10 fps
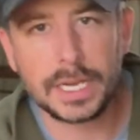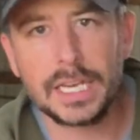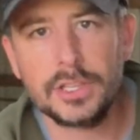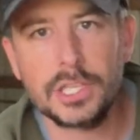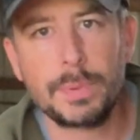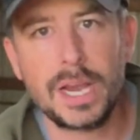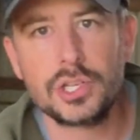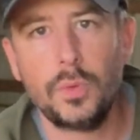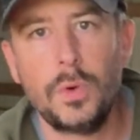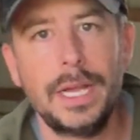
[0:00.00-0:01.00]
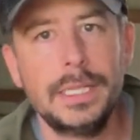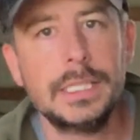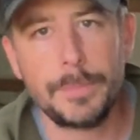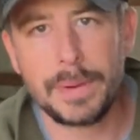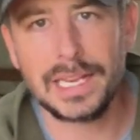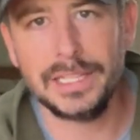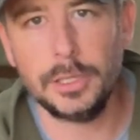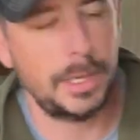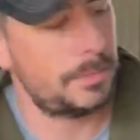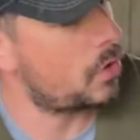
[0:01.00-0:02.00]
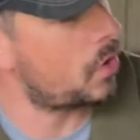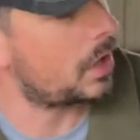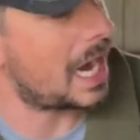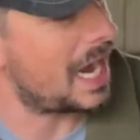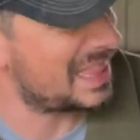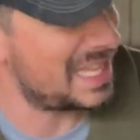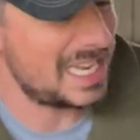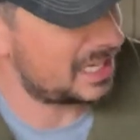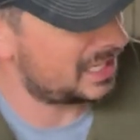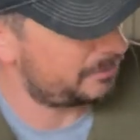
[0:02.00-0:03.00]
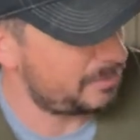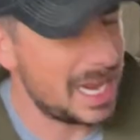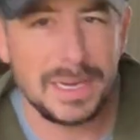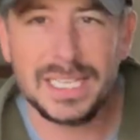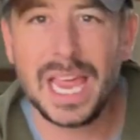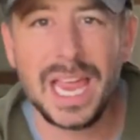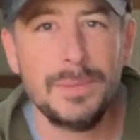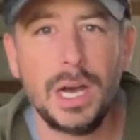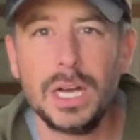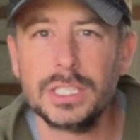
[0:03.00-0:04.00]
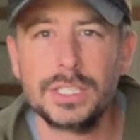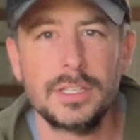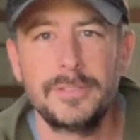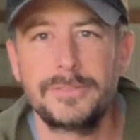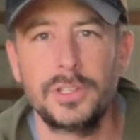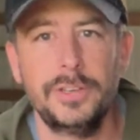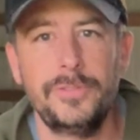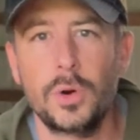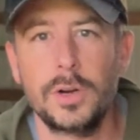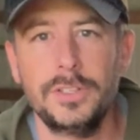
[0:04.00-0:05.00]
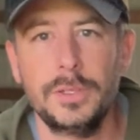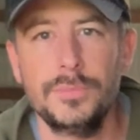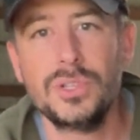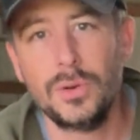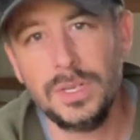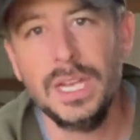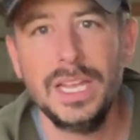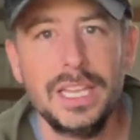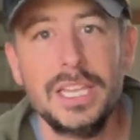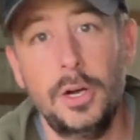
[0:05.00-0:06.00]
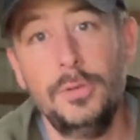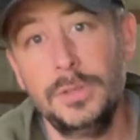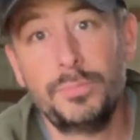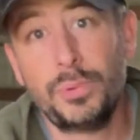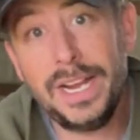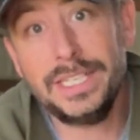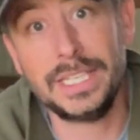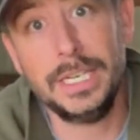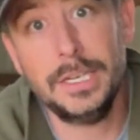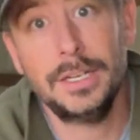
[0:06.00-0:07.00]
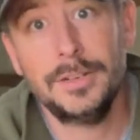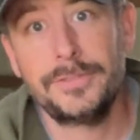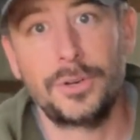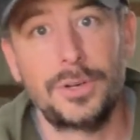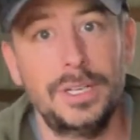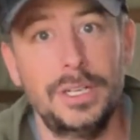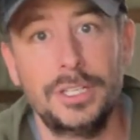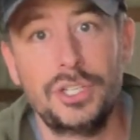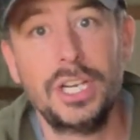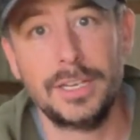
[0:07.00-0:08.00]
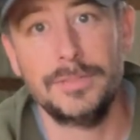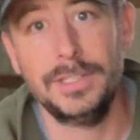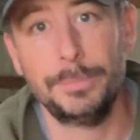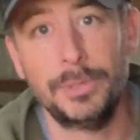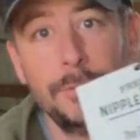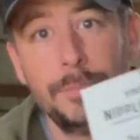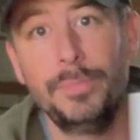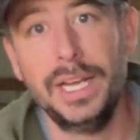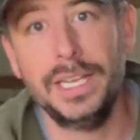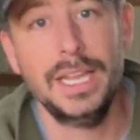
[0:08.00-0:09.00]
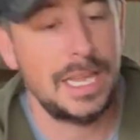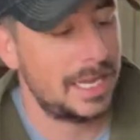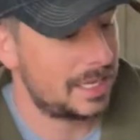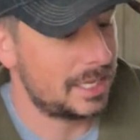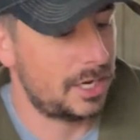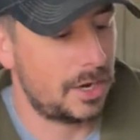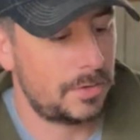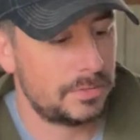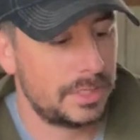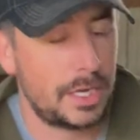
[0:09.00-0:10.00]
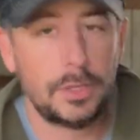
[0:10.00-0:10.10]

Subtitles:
are kind of the special ones. I paid a little bit more. I think maybe 10 bucks for the 4 of them. So, you know, pricey for a chicken nipple, but you know,